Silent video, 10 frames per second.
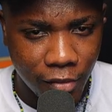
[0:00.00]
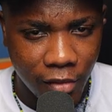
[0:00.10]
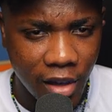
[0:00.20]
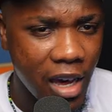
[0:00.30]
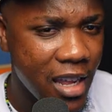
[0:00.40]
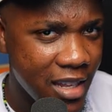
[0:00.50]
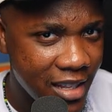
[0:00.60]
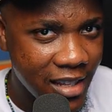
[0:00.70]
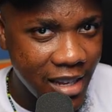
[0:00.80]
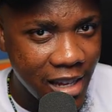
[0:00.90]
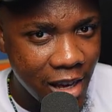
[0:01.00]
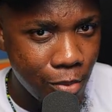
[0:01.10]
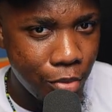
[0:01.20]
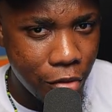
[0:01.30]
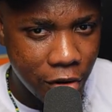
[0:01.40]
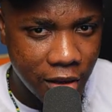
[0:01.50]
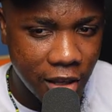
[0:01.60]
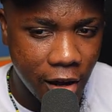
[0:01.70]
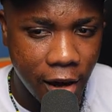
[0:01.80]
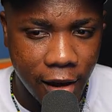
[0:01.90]
Guyana still
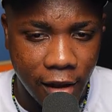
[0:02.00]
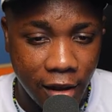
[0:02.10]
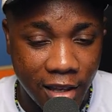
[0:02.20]
imports oil.